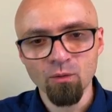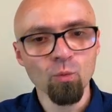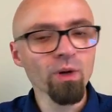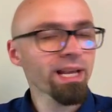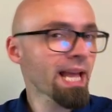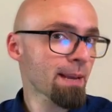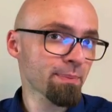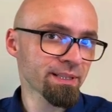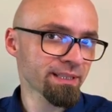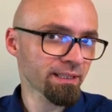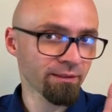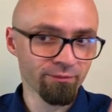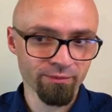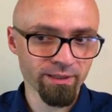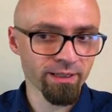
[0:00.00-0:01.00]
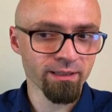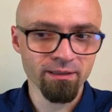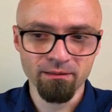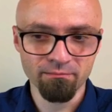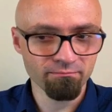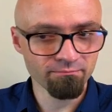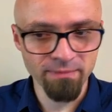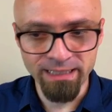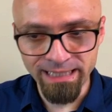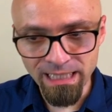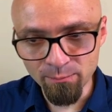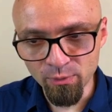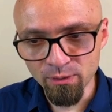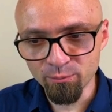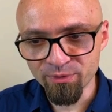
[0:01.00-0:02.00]
What happens if I
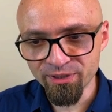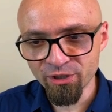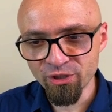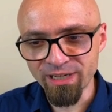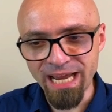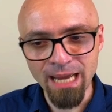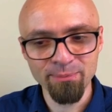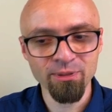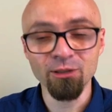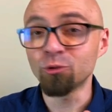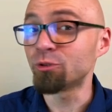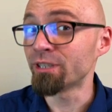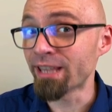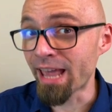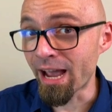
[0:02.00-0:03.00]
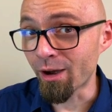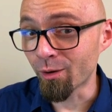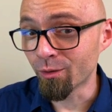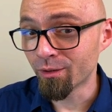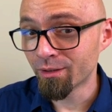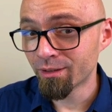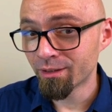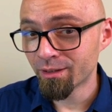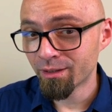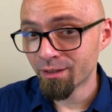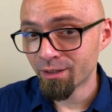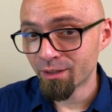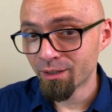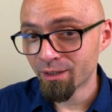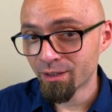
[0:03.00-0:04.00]
enable position absolute now?
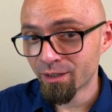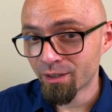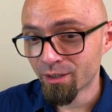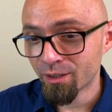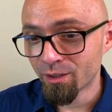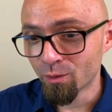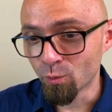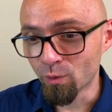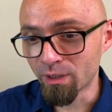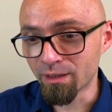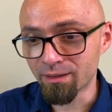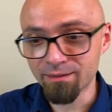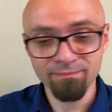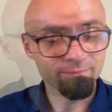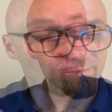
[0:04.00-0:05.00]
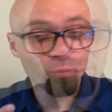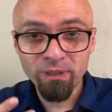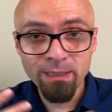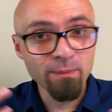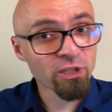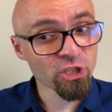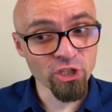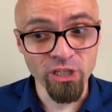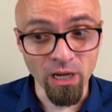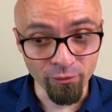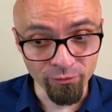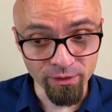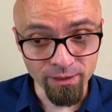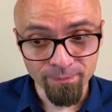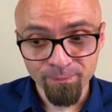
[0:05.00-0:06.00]
Well, pretty much
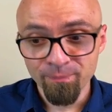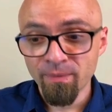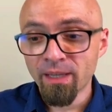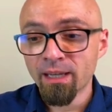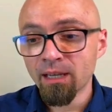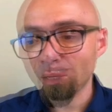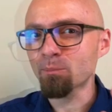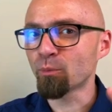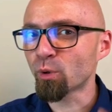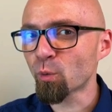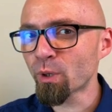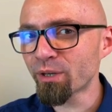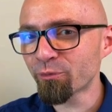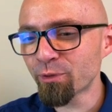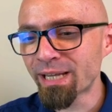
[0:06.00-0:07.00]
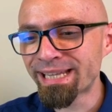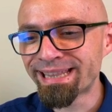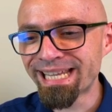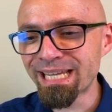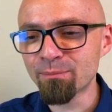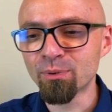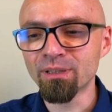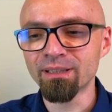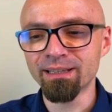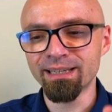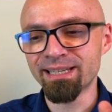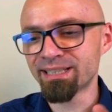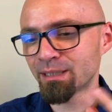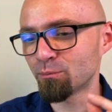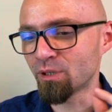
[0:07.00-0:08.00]
nothing. But what if we enable
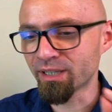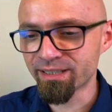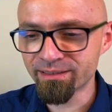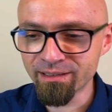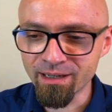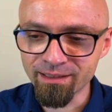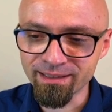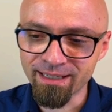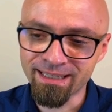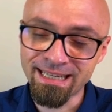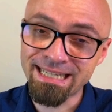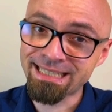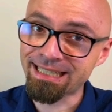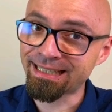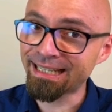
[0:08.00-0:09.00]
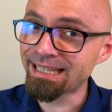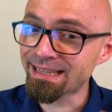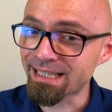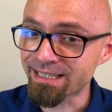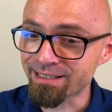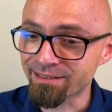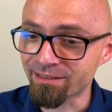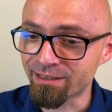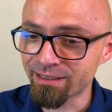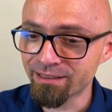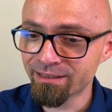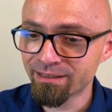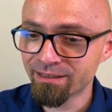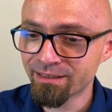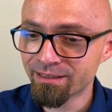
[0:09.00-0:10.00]
inset block start and inset inline
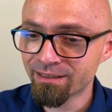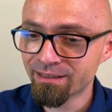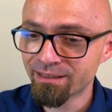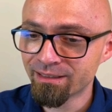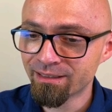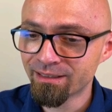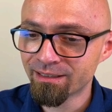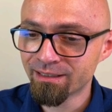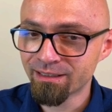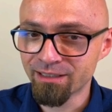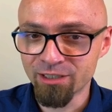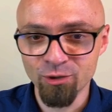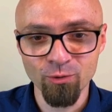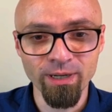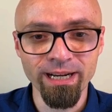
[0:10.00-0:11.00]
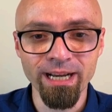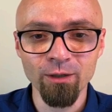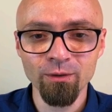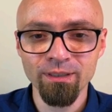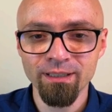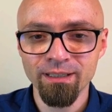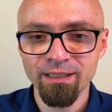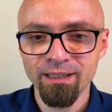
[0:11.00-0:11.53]
start? Let's try it out.